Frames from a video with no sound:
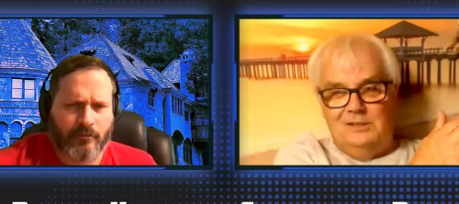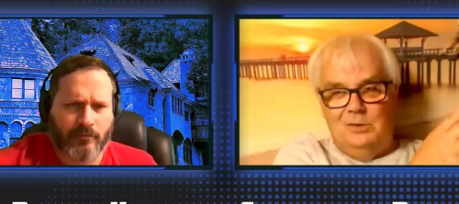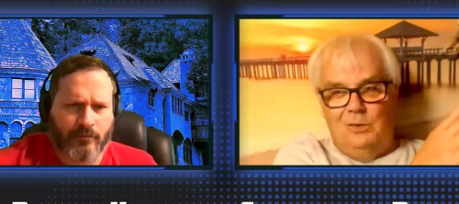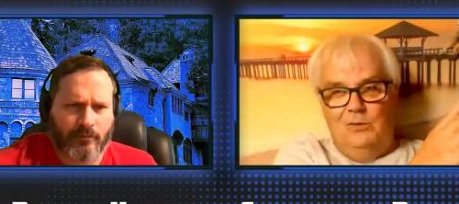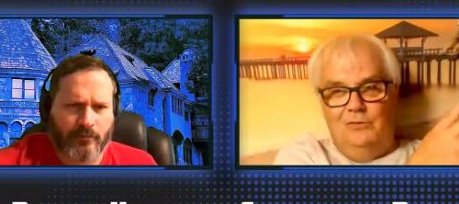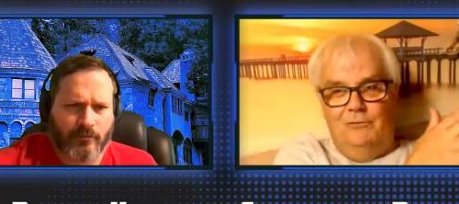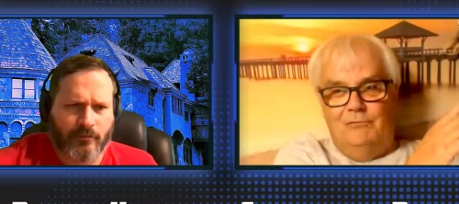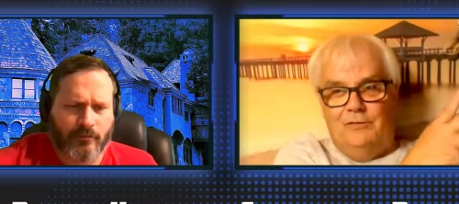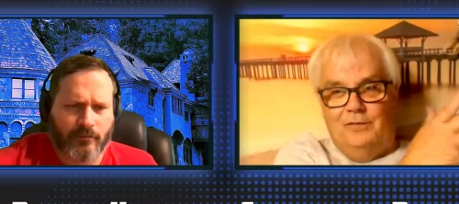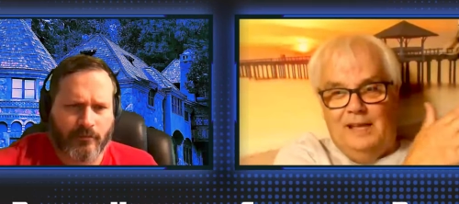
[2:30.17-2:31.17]
Speaker 1: sort of
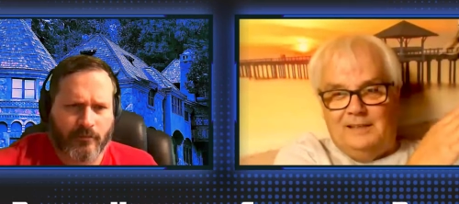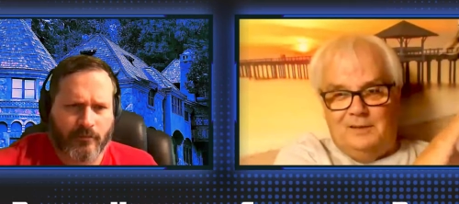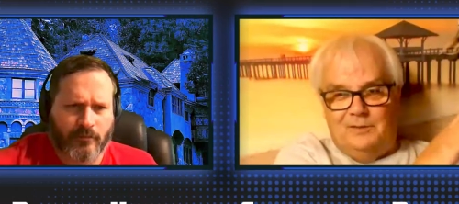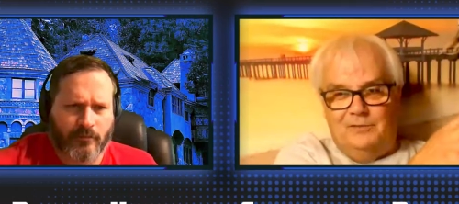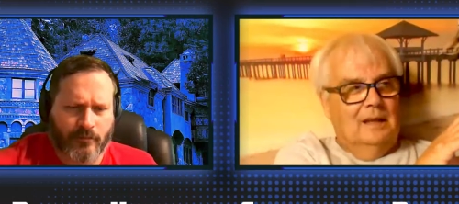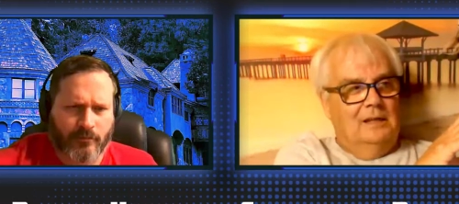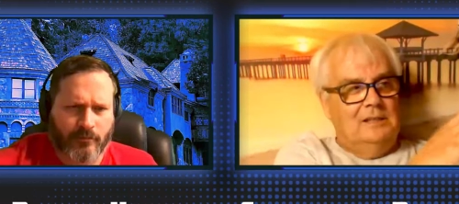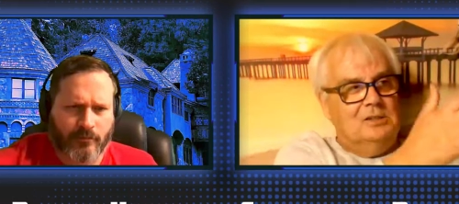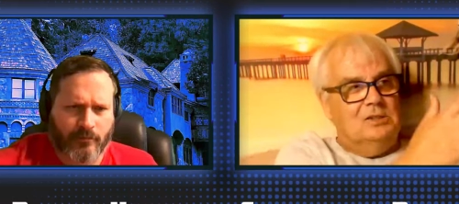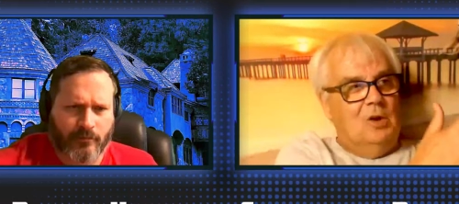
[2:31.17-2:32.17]
reflective, and it
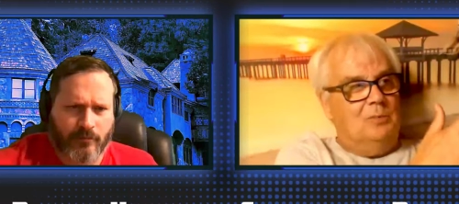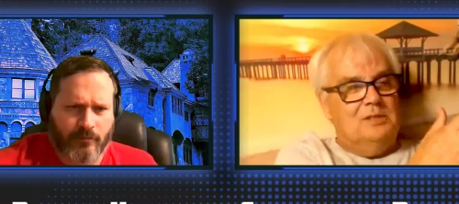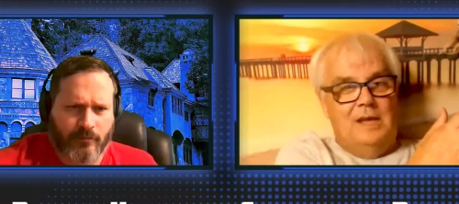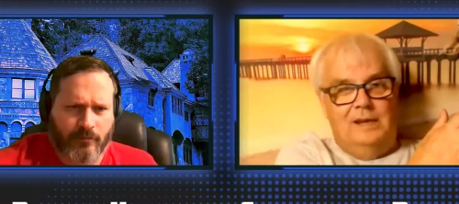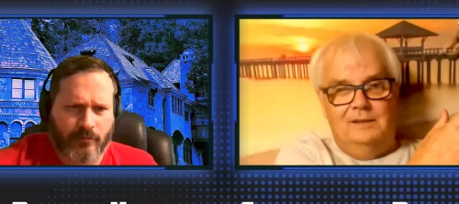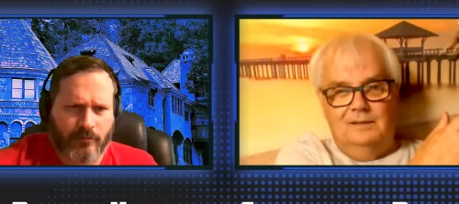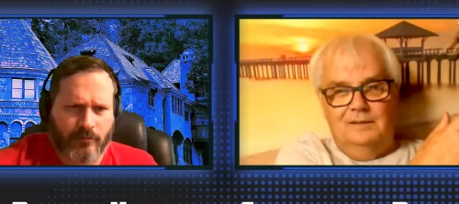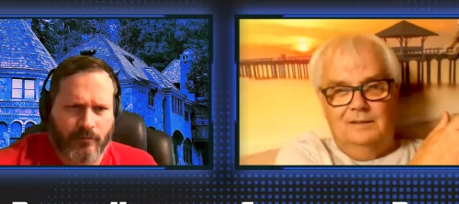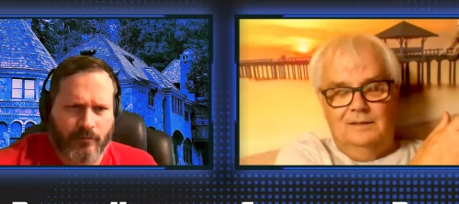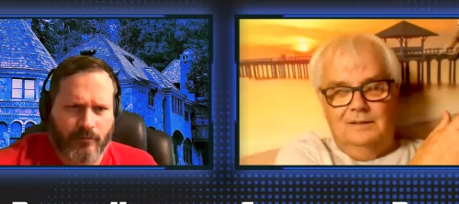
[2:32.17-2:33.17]
just stops dead.
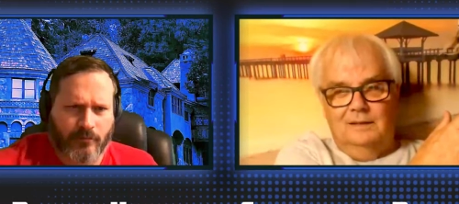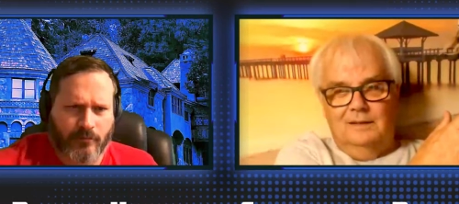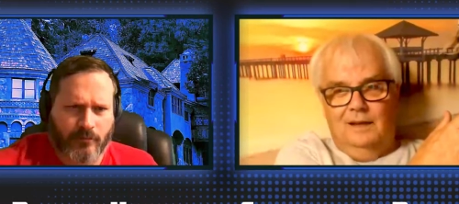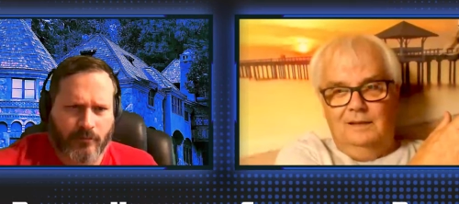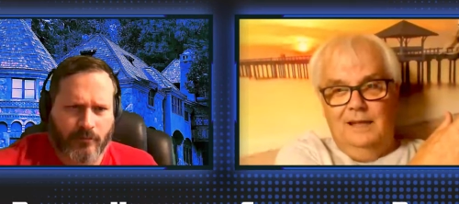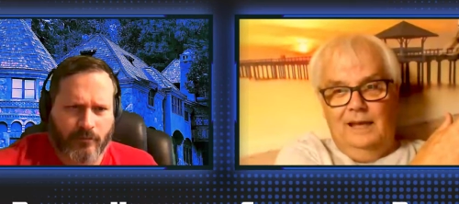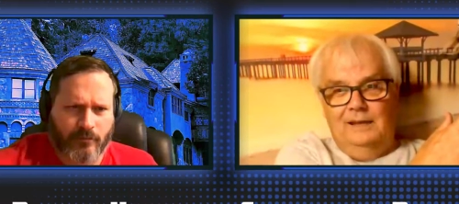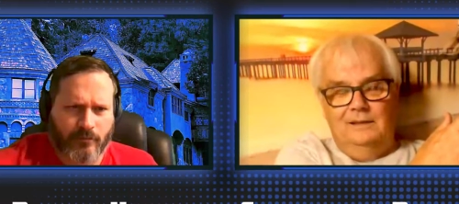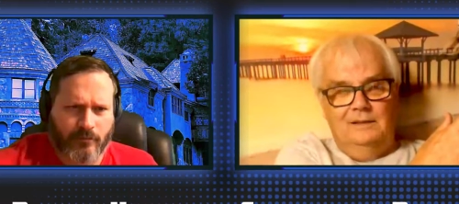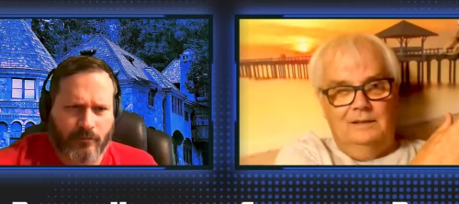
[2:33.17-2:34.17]
And
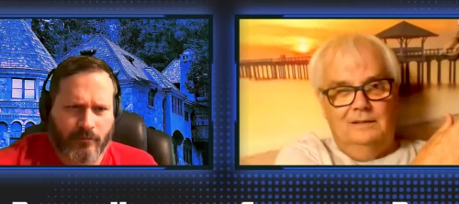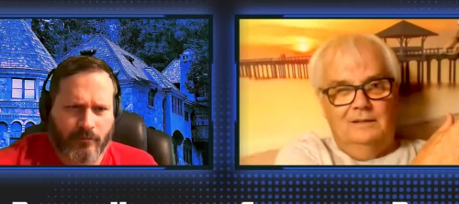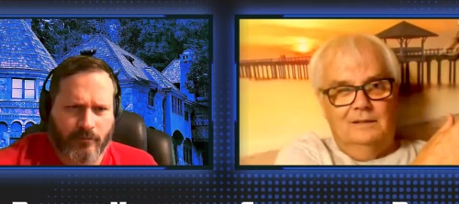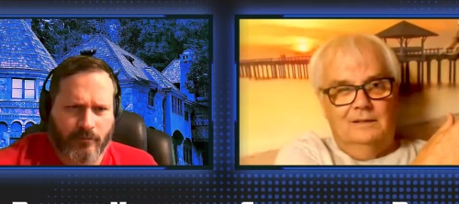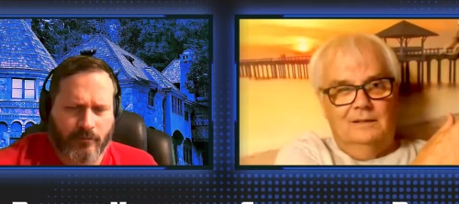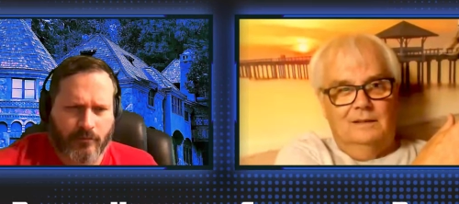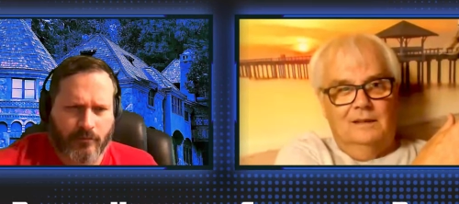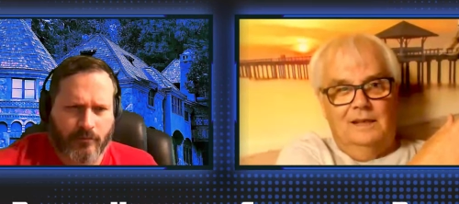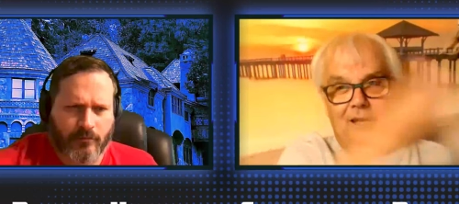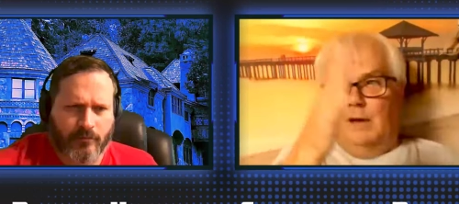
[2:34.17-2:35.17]
then
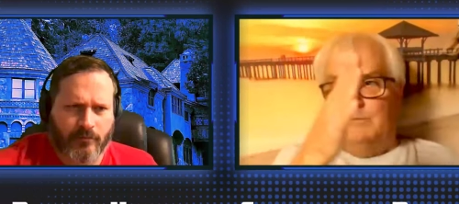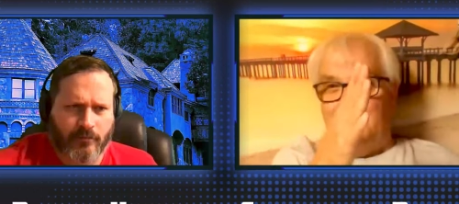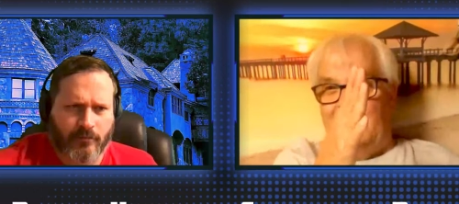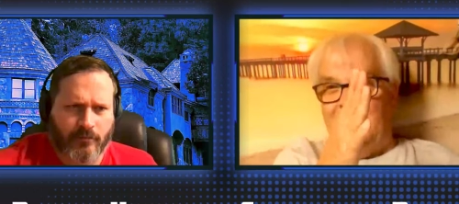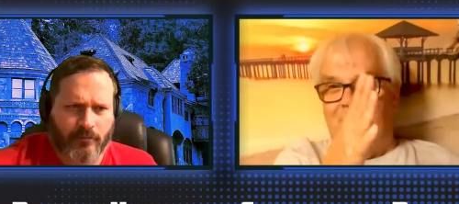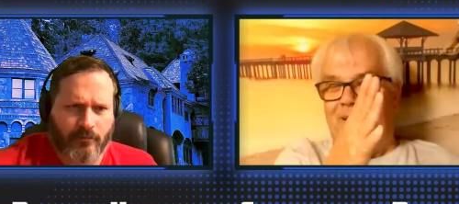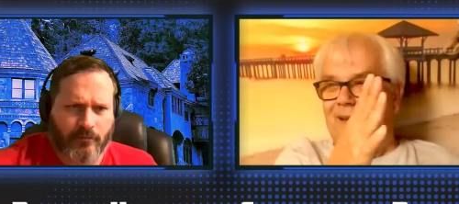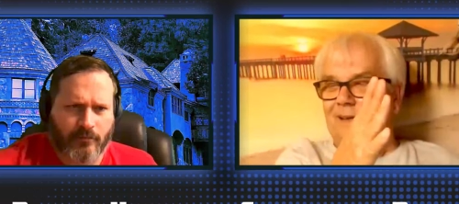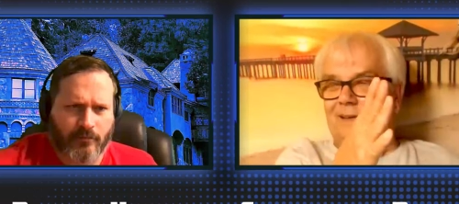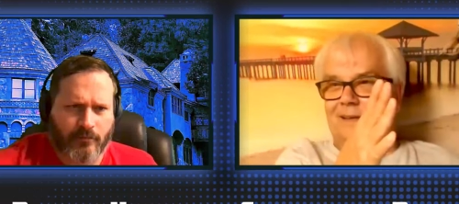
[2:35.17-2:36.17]
it comes back a bit
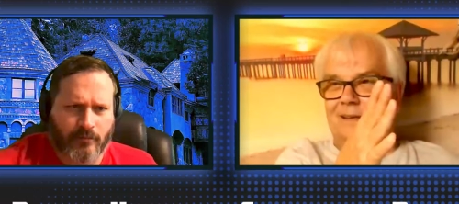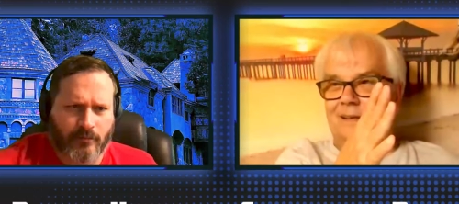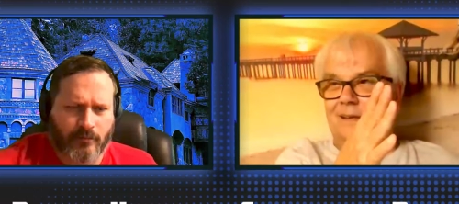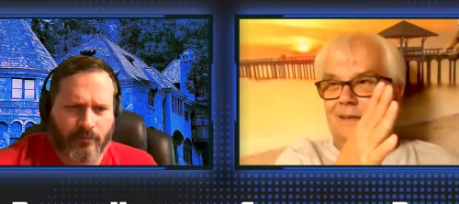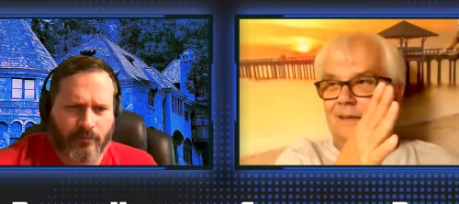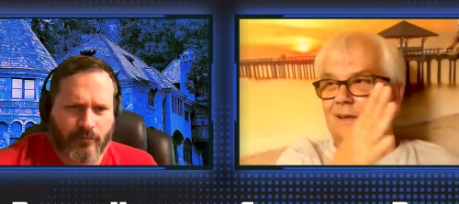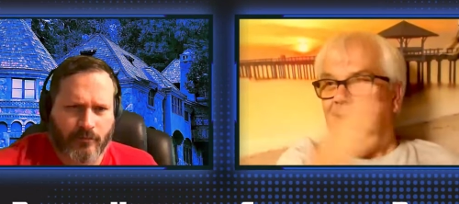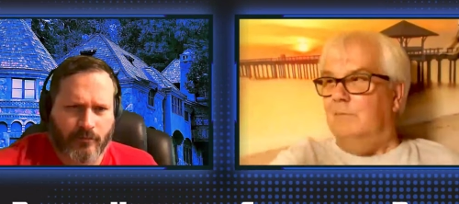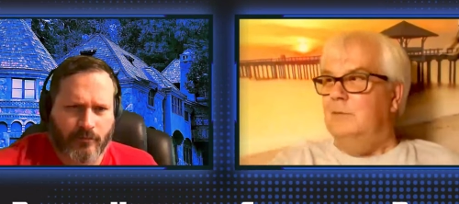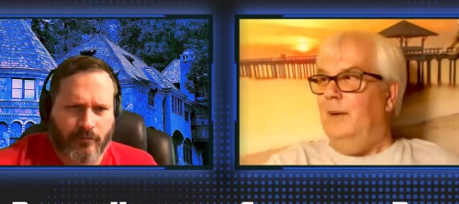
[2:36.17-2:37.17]
and
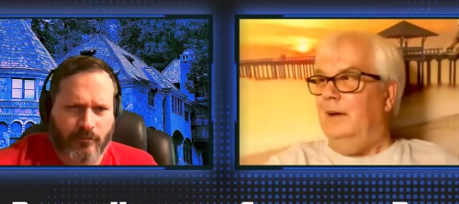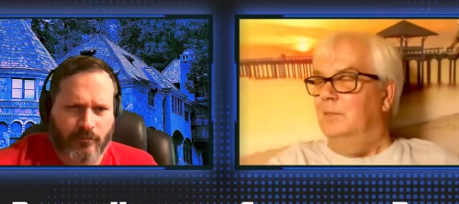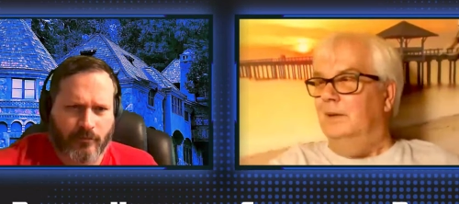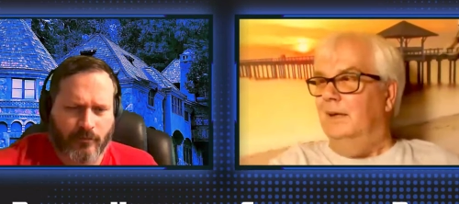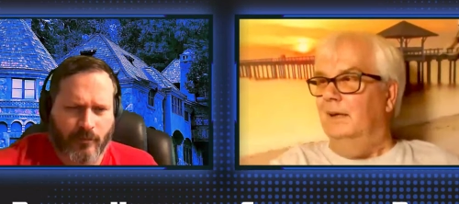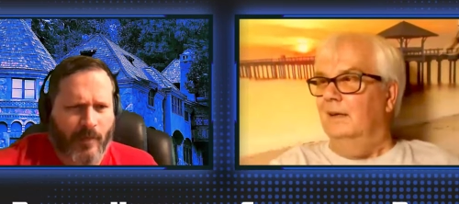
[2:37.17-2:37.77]
comes back a bit.